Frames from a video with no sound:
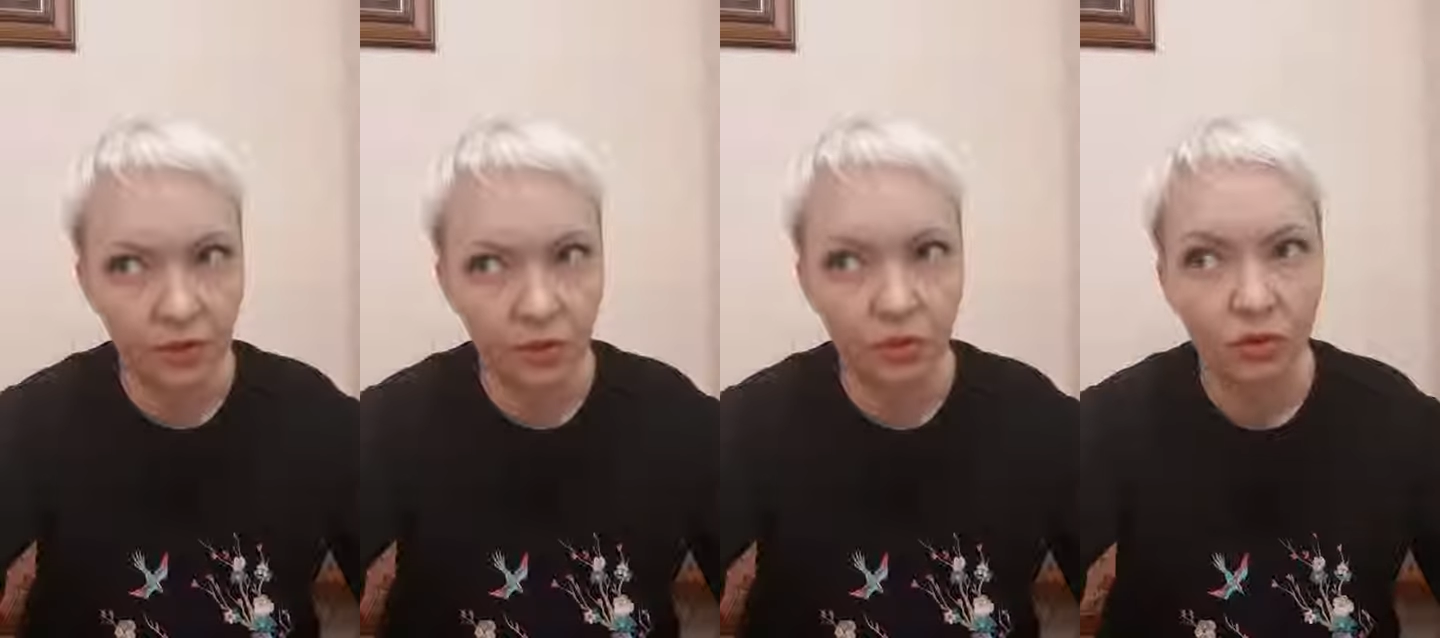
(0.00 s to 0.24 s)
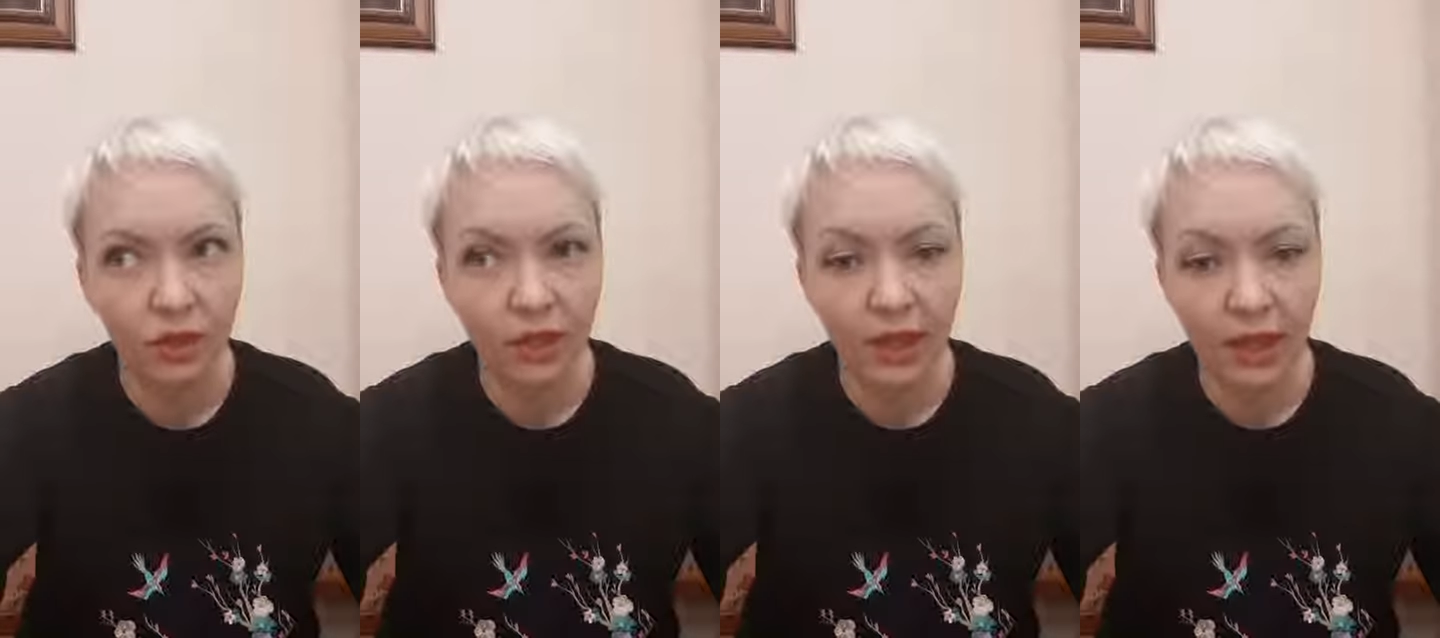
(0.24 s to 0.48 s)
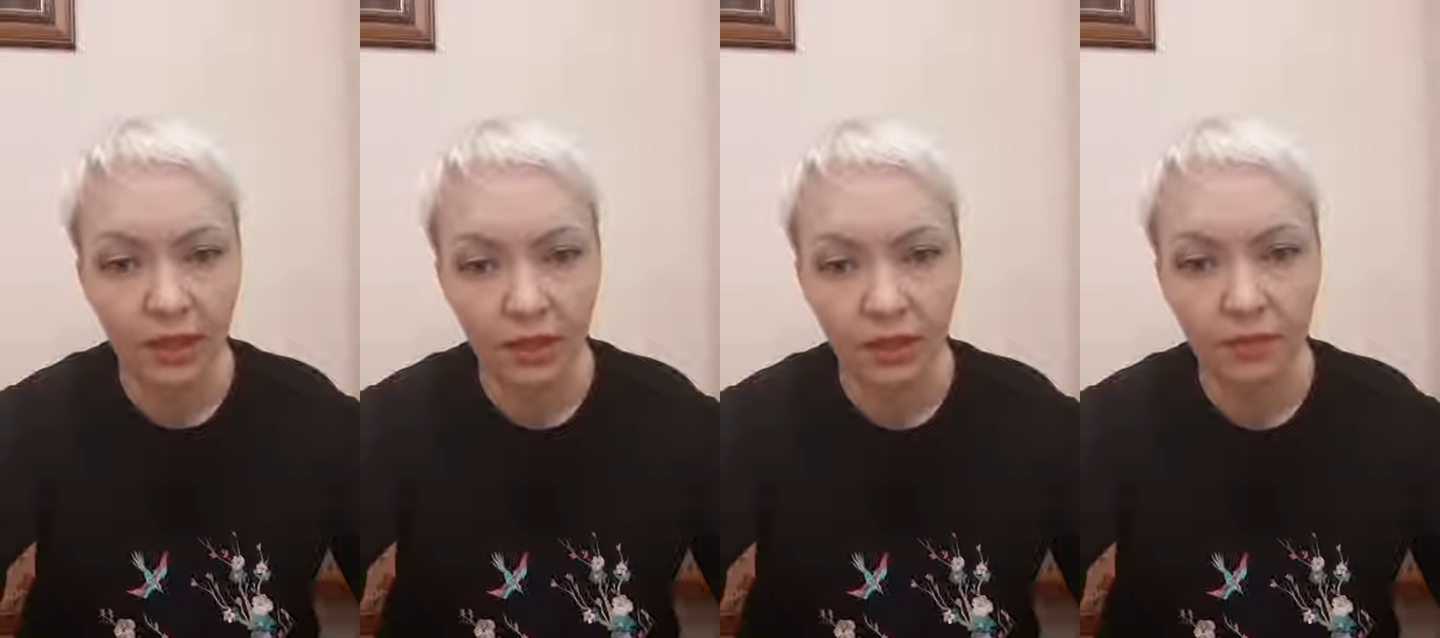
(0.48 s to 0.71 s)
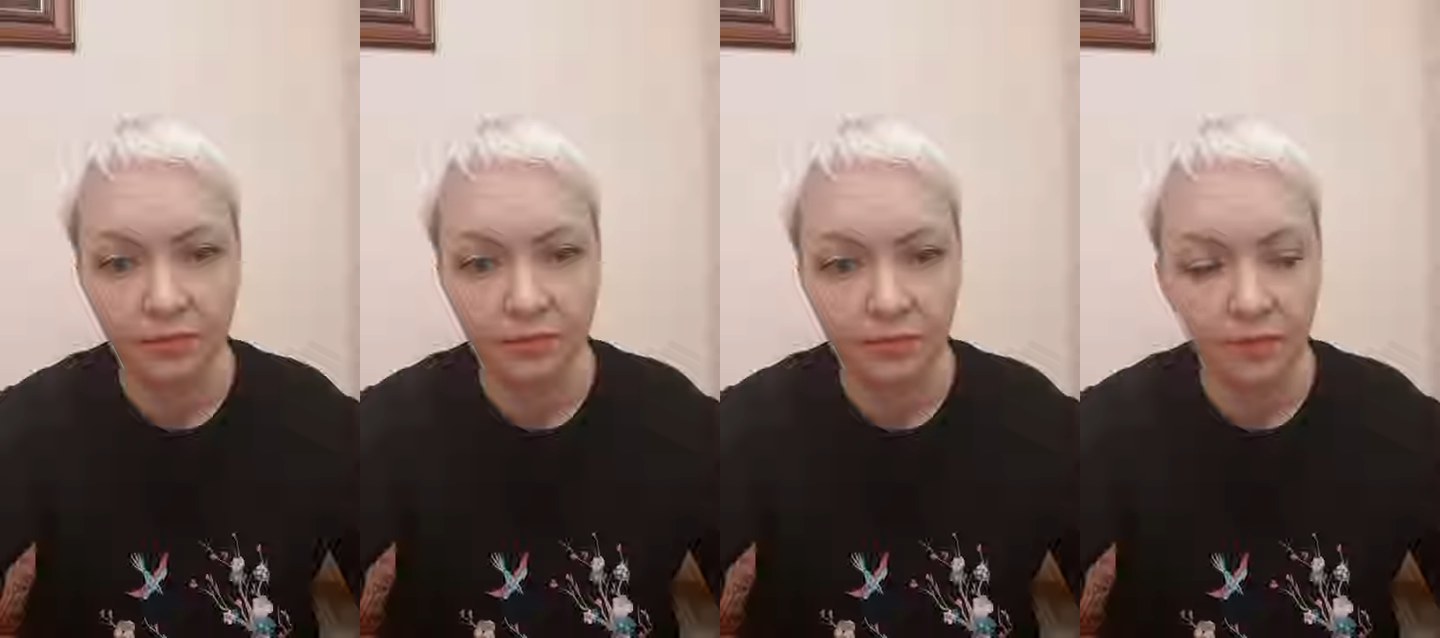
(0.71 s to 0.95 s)
Good
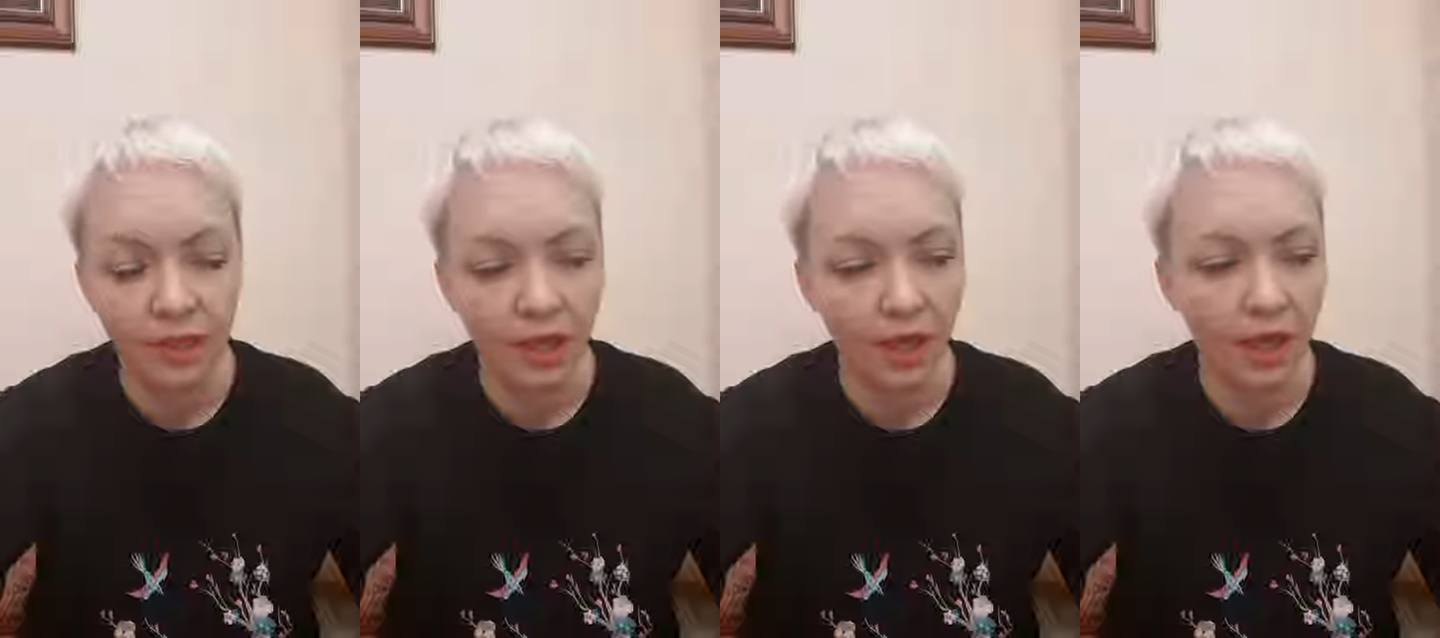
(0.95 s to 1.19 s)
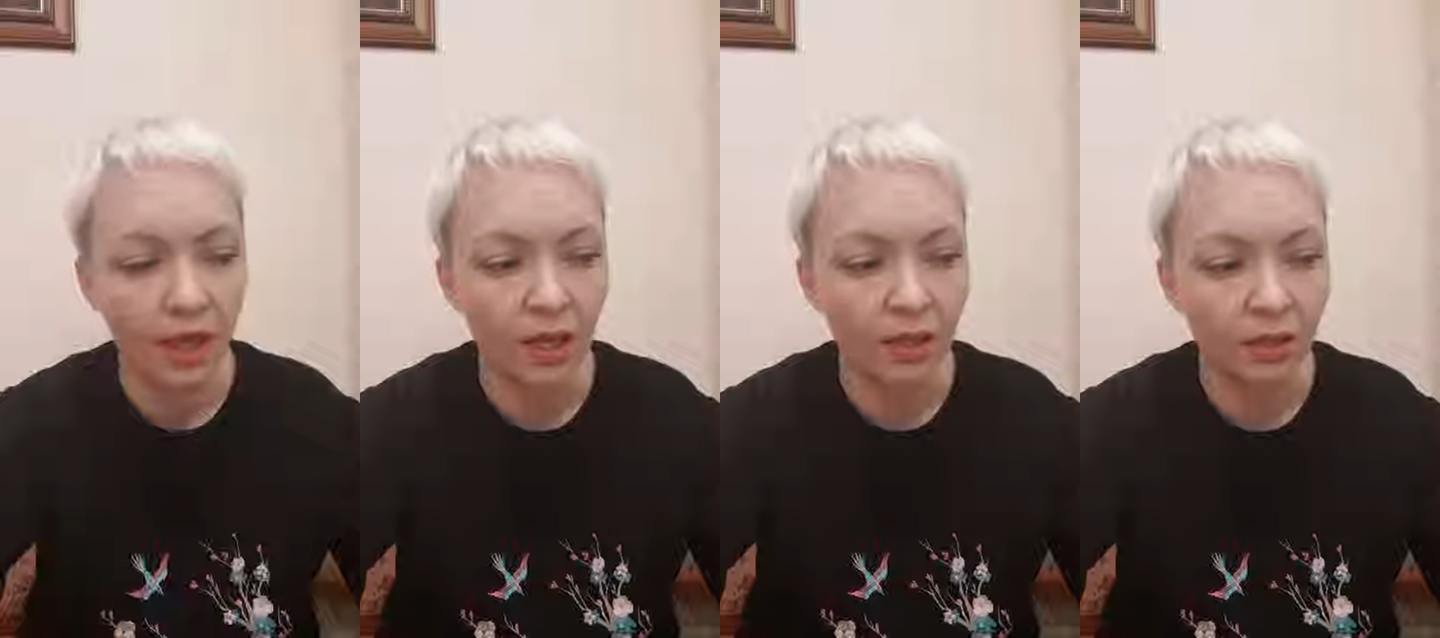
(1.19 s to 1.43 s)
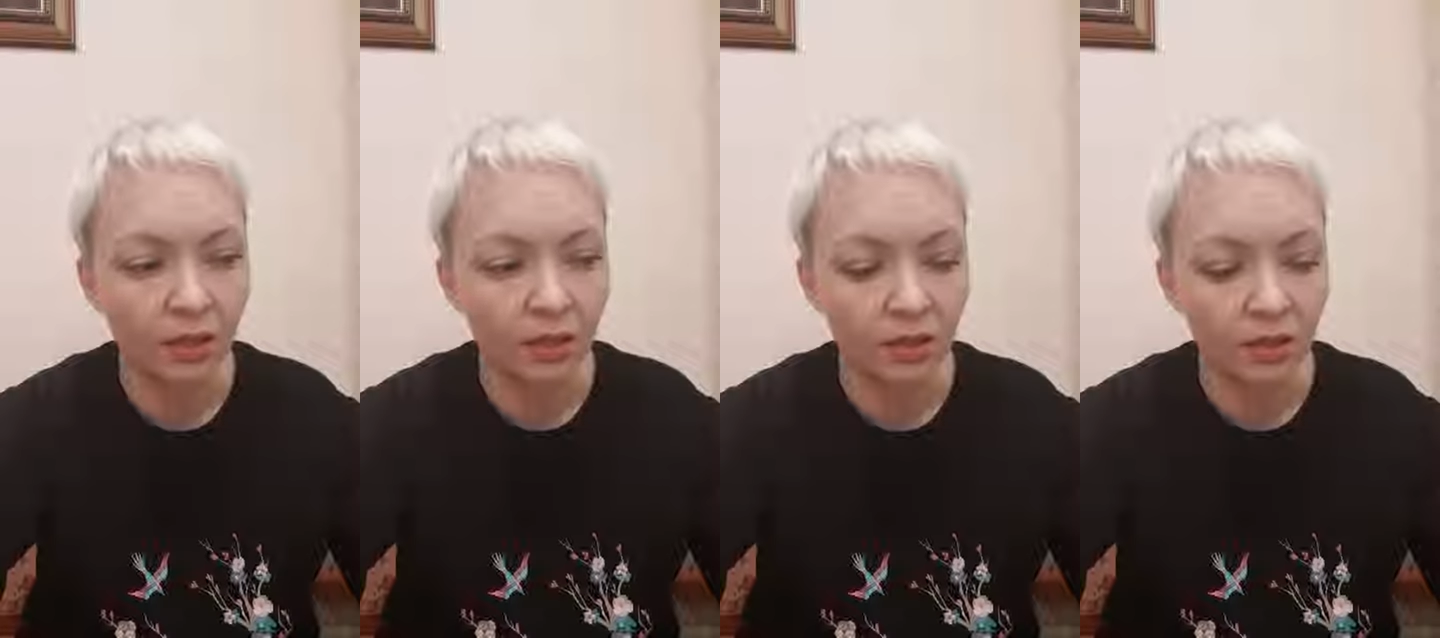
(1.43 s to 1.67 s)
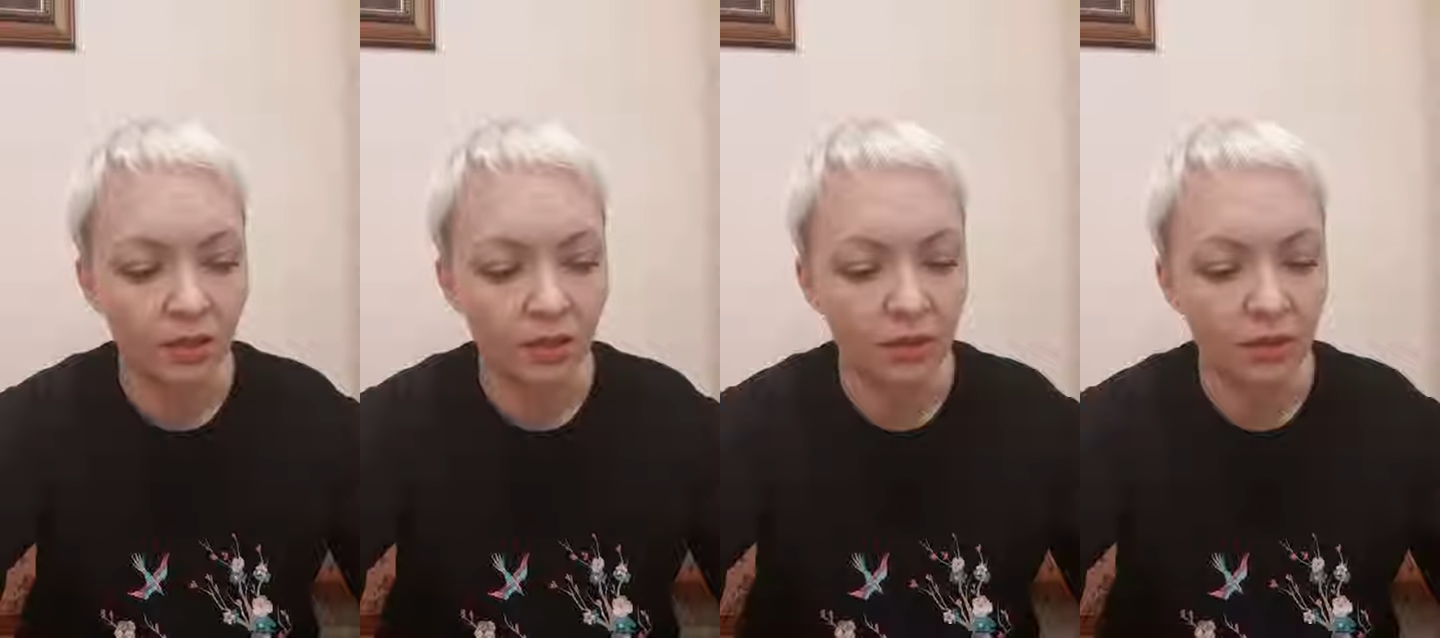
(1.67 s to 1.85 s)
luck, and